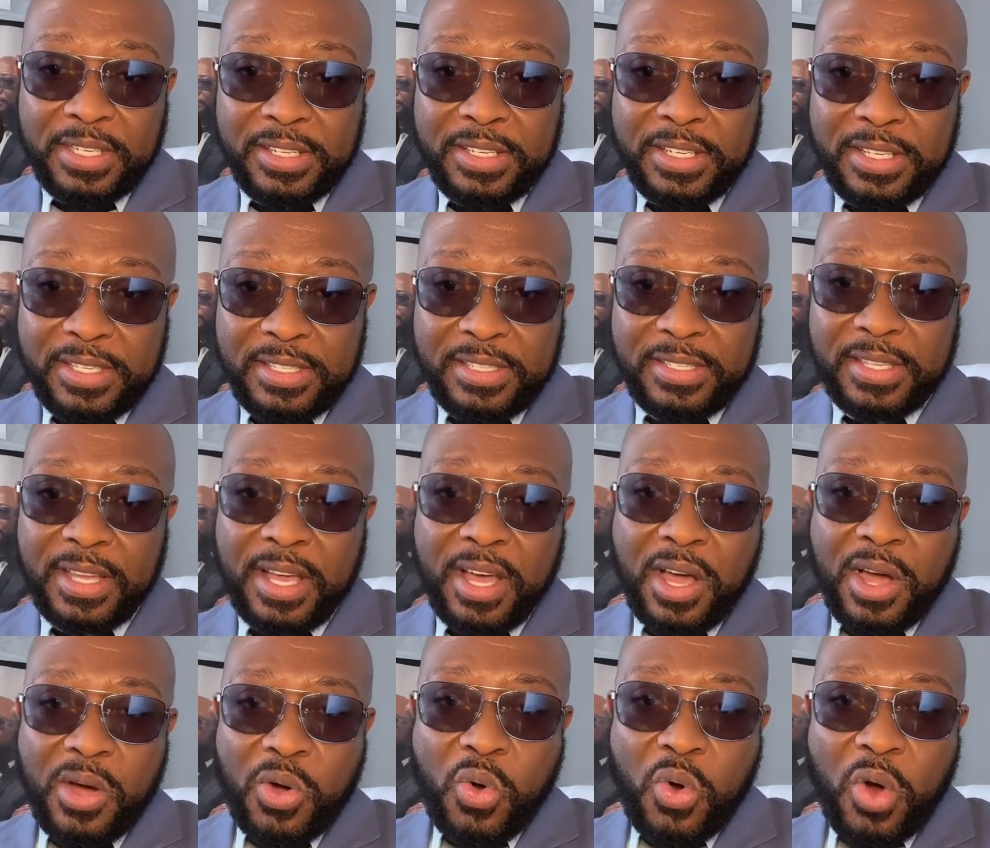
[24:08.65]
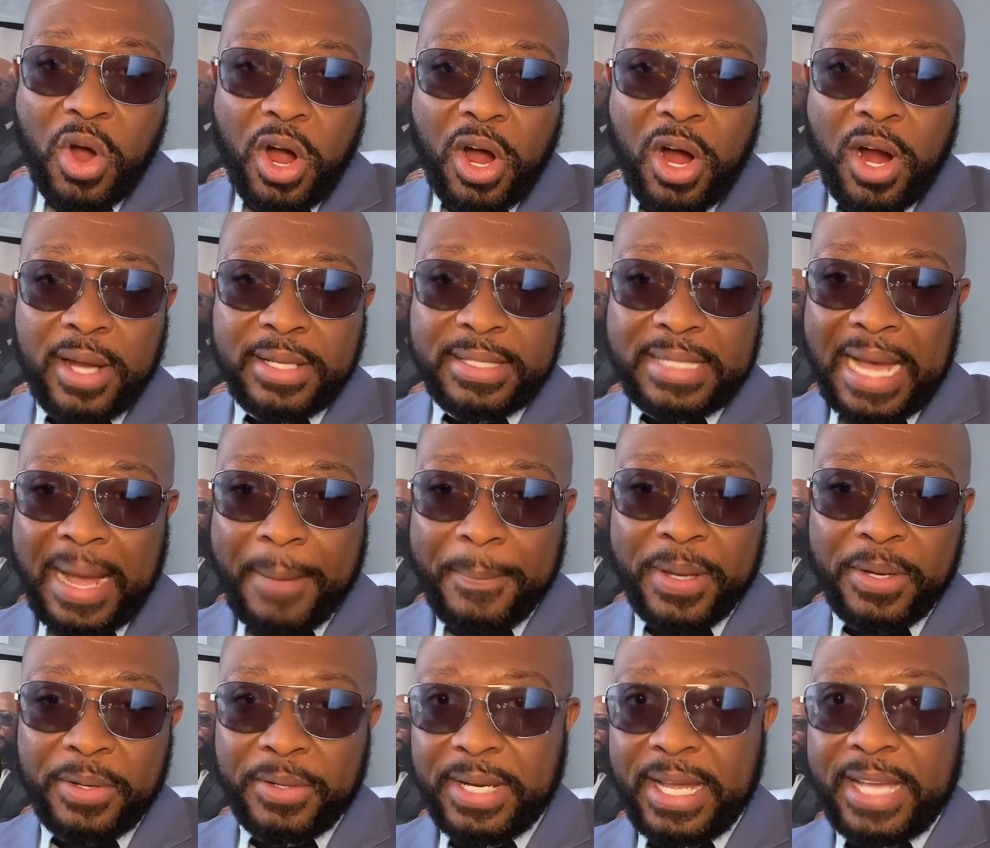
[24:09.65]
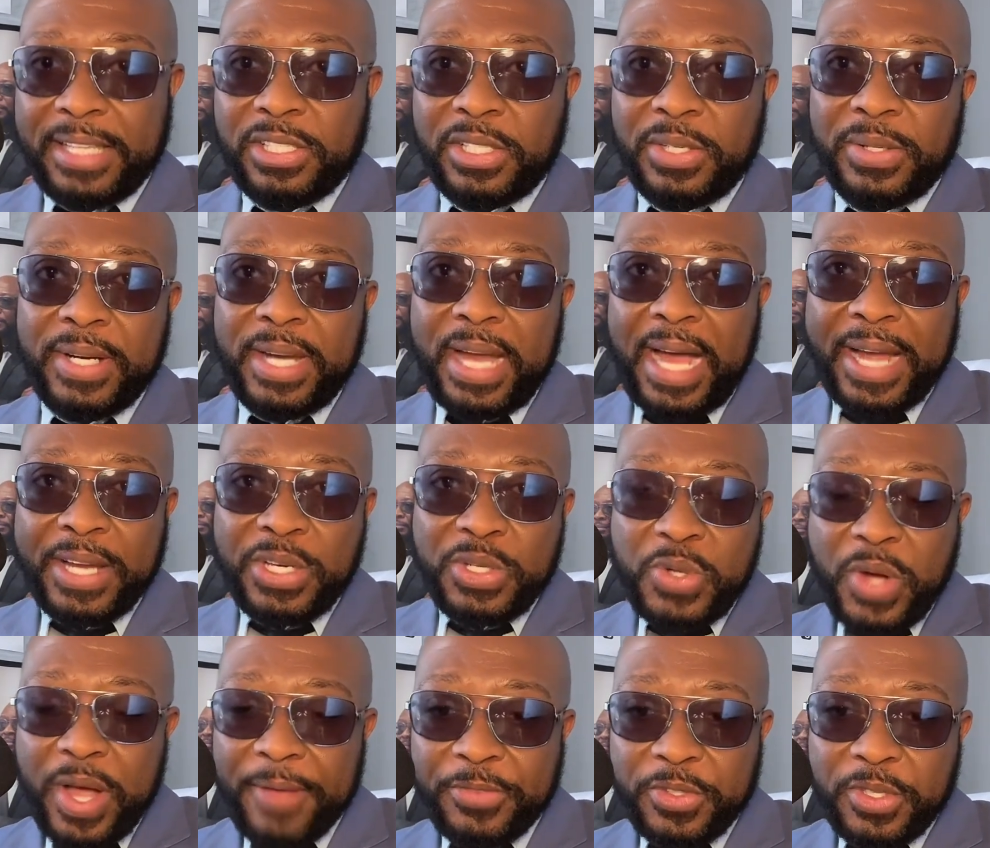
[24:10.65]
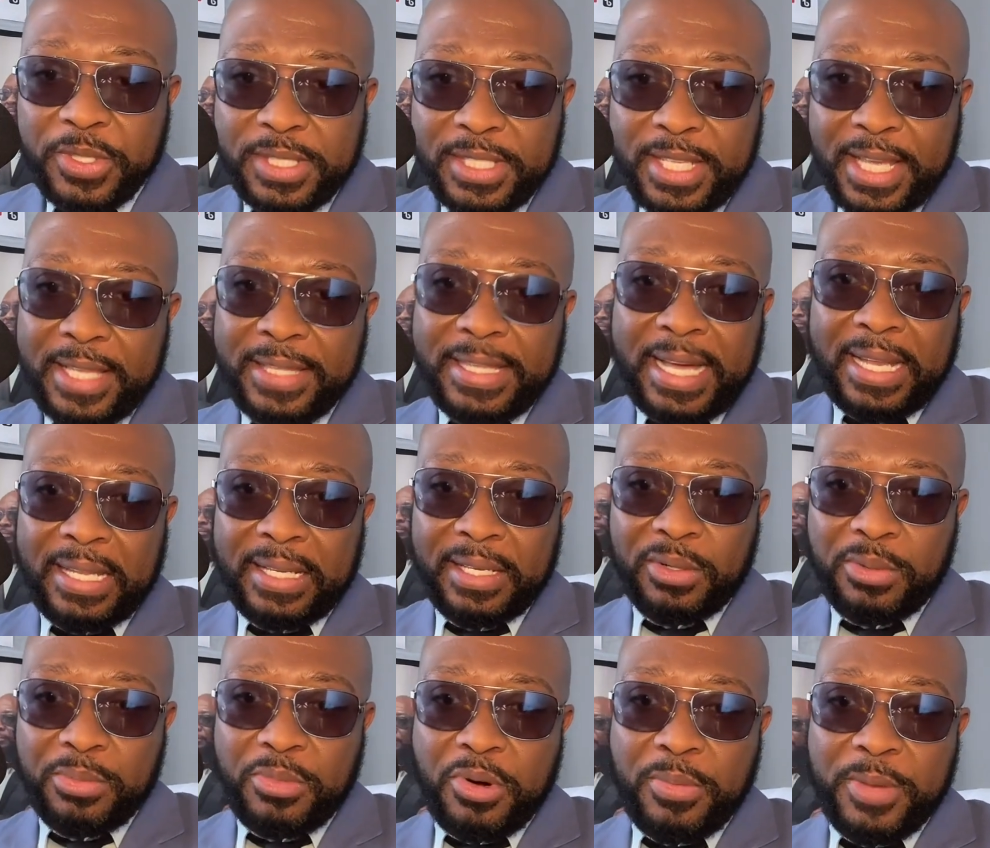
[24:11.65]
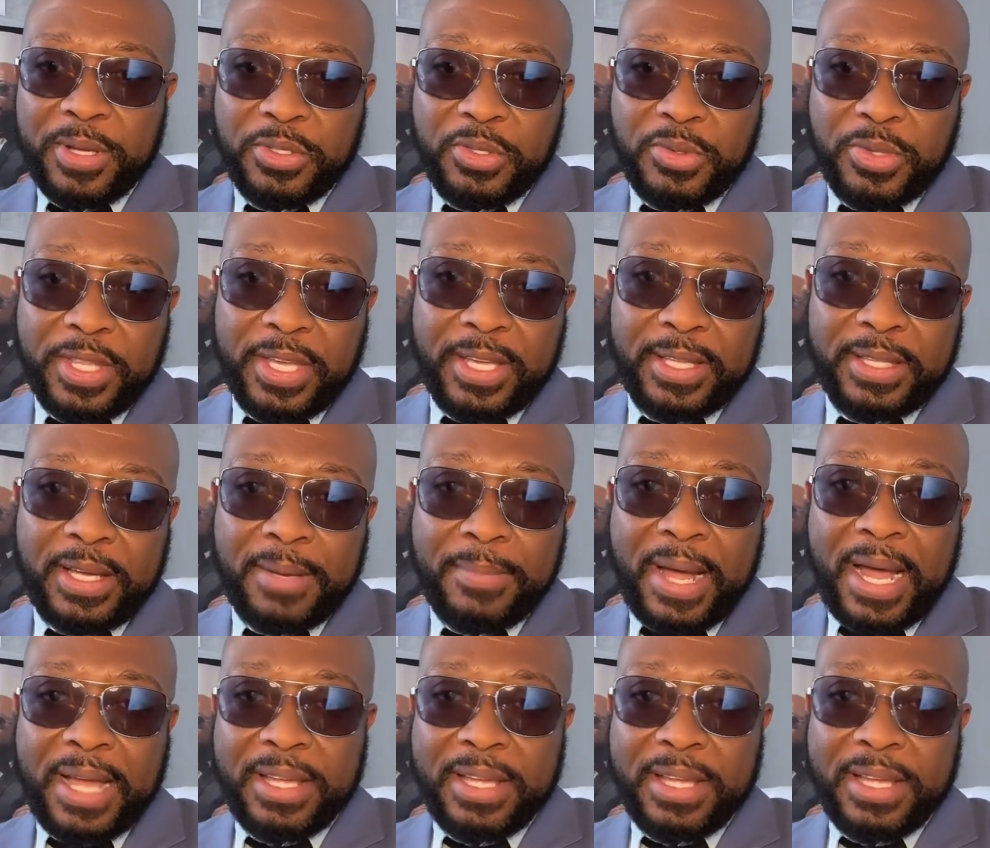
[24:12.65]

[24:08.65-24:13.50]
Denise, who are tapping on that screen, I do have to take that little moment to thank them.